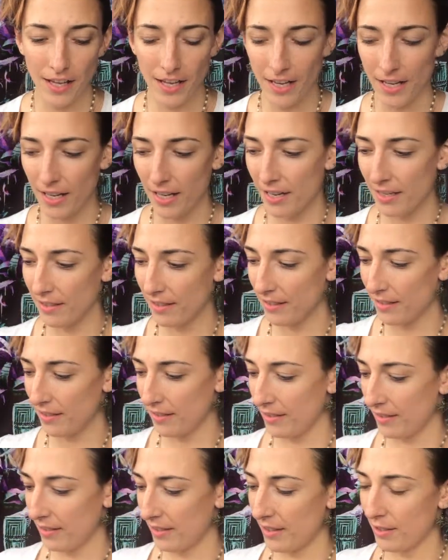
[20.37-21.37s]
and
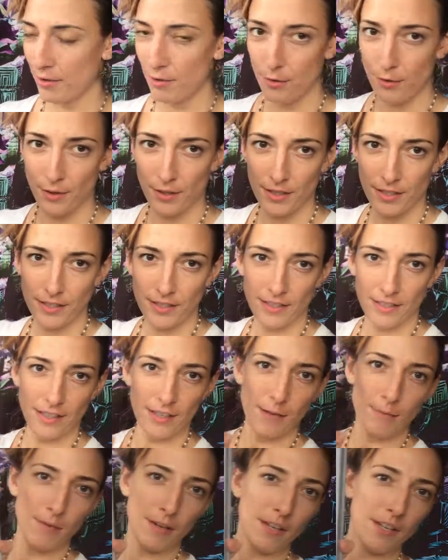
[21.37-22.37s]
I drew this
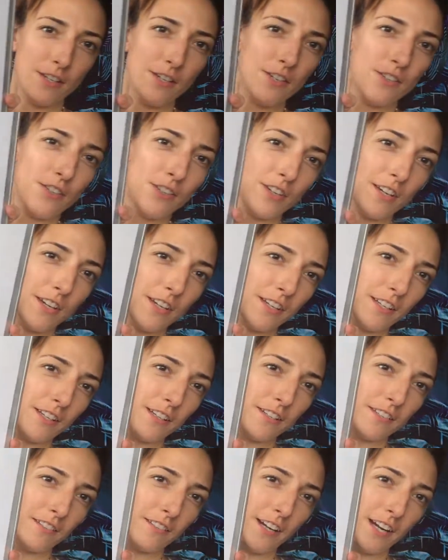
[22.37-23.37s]
image,
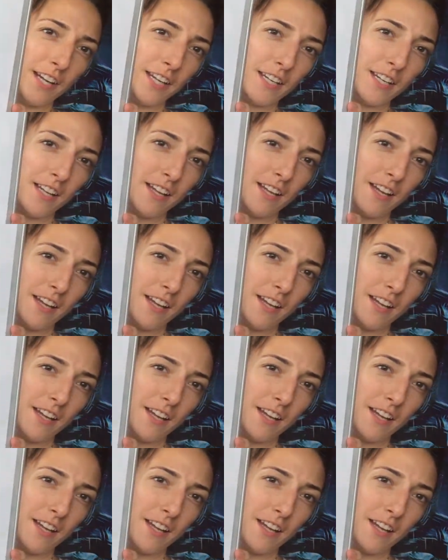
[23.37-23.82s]
right?